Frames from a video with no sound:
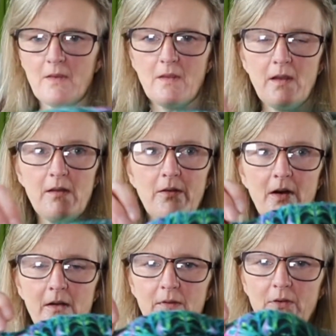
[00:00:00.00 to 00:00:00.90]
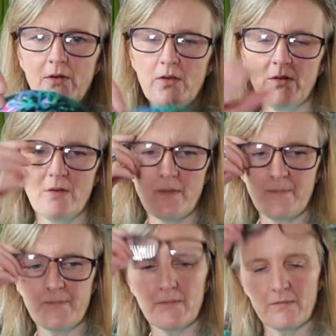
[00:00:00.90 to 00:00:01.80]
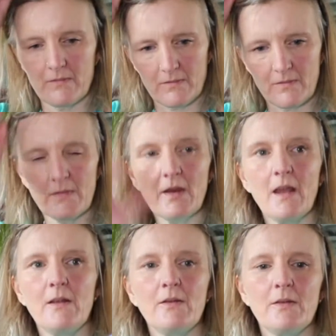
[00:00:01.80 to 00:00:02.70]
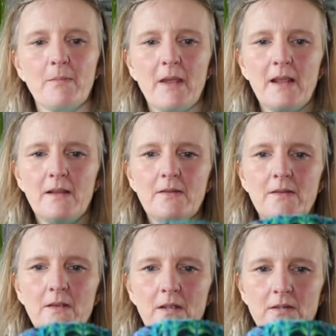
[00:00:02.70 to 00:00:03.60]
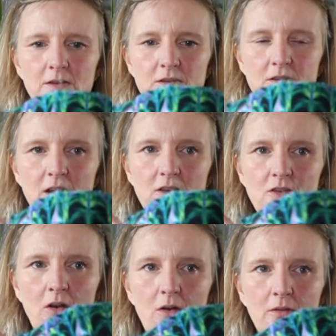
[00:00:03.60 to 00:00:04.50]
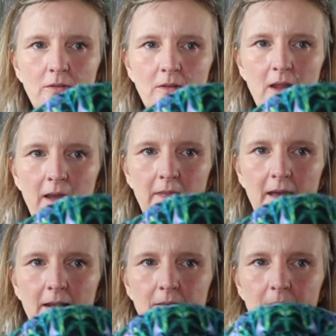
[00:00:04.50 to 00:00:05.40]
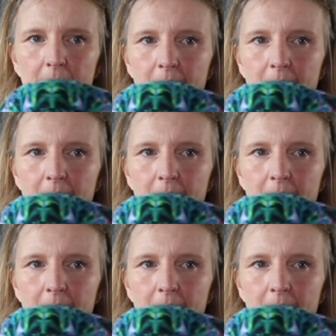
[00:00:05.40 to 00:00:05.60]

There you go, you've got your nose piece just stitched on like that.